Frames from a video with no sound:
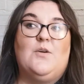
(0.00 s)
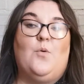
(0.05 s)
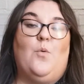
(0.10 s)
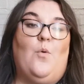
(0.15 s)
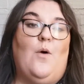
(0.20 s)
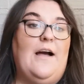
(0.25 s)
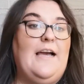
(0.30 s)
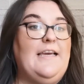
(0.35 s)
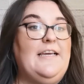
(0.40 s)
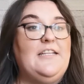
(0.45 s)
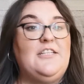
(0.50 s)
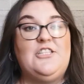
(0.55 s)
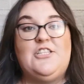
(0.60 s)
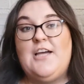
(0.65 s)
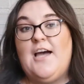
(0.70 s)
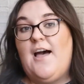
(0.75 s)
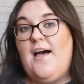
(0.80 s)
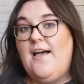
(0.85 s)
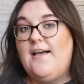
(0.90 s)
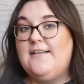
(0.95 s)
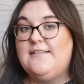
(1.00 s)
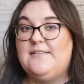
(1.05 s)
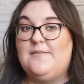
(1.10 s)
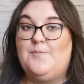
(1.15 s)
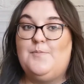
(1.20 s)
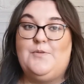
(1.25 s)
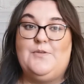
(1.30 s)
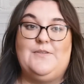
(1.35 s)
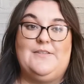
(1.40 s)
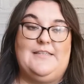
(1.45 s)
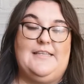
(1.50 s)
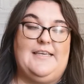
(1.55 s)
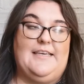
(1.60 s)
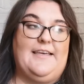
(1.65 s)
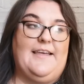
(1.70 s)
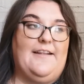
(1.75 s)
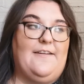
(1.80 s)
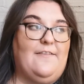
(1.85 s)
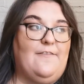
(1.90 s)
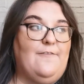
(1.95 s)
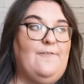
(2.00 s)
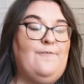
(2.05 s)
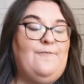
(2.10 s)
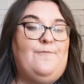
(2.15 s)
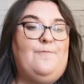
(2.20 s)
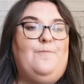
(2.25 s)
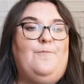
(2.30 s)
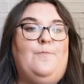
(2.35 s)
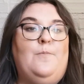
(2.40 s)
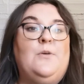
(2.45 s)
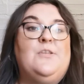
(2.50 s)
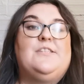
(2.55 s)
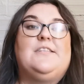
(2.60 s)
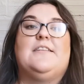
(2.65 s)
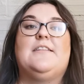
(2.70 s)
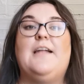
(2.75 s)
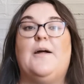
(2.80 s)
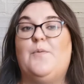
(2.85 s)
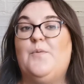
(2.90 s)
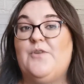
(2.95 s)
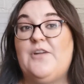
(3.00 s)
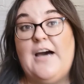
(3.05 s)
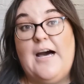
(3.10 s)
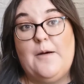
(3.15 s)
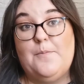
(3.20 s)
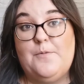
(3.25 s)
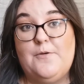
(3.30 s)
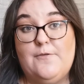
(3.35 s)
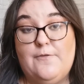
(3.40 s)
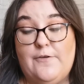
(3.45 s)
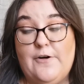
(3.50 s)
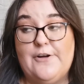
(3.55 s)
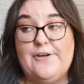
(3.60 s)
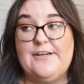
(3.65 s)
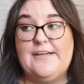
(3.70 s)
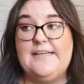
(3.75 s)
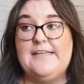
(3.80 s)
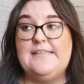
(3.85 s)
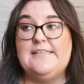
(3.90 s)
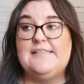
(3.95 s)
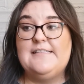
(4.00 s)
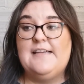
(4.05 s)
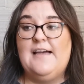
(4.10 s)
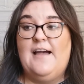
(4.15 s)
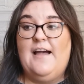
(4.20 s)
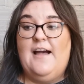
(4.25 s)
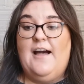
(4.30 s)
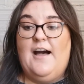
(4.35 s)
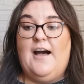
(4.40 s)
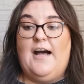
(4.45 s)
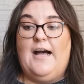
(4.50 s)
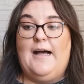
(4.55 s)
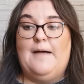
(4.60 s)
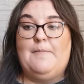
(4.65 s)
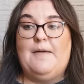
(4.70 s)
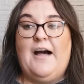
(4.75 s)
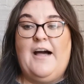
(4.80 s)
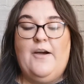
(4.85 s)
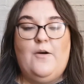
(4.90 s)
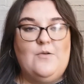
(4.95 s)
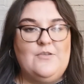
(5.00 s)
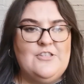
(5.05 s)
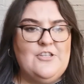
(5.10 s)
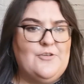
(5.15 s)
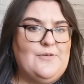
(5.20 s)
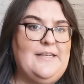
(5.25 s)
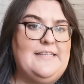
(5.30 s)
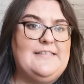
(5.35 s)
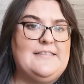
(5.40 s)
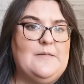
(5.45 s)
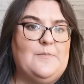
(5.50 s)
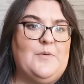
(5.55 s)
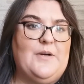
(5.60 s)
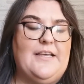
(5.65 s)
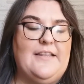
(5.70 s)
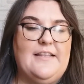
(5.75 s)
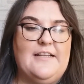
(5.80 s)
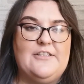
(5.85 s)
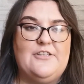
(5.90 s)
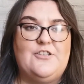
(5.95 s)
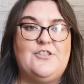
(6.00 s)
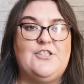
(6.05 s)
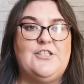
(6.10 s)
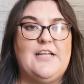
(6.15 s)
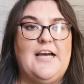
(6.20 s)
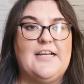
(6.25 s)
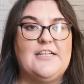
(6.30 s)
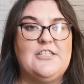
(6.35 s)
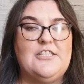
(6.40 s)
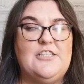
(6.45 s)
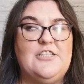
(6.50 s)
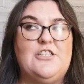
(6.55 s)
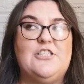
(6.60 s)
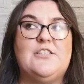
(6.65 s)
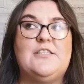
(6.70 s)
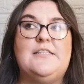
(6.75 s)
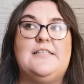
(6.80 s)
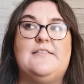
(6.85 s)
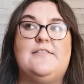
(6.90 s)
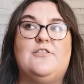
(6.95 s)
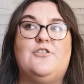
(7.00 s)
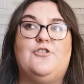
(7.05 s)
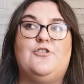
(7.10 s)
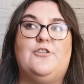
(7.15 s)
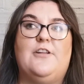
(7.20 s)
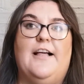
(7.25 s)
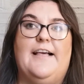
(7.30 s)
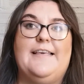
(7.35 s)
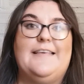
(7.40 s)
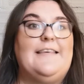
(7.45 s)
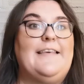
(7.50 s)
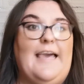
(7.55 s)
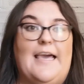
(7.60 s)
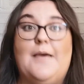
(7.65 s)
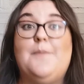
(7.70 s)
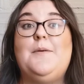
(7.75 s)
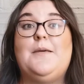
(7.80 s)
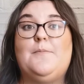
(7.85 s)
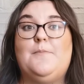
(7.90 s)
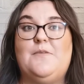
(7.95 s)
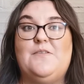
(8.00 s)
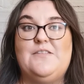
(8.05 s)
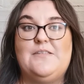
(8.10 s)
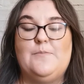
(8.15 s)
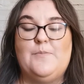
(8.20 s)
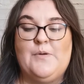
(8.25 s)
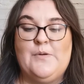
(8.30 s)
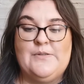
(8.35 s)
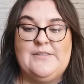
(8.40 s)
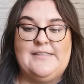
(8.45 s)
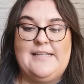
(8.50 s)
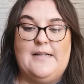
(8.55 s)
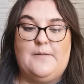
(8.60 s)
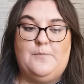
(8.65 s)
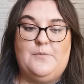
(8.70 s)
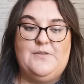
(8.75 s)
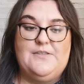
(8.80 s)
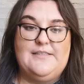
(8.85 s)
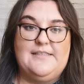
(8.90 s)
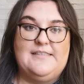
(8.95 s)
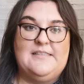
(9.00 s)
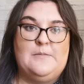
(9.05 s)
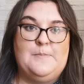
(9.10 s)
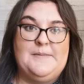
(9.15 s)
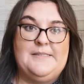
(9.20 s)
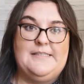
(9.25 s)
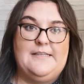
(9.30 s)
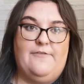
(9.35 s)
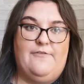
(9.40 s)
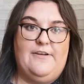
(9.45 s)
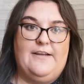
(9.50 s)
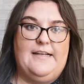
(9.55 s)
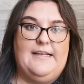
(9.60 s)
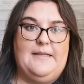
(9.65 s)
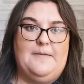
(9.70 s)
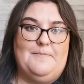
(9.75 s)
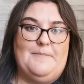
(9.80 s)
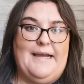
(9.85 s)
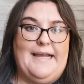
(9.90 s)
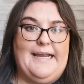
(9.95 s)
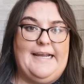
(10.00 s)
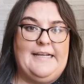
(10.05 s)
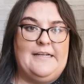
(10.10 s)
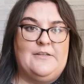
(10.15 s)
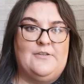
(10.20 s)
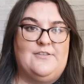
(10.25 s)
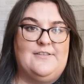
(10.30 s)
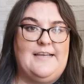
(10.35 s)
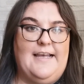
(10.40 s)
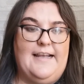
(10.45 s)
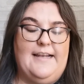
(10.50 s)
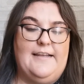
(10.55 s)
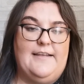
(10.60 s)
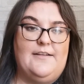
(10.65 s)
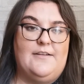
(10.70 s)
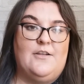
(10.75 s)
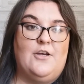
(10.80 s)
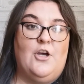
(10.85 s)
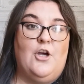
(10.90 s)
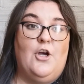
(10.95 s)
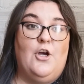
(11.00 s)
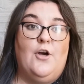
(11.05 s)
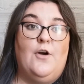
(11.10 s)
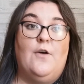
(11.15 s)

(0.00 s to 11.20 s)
quiet jazz music and music that would help you focus. I also read somewhere that you should actually just listen to like gaming music, because that music is specifically made and tailored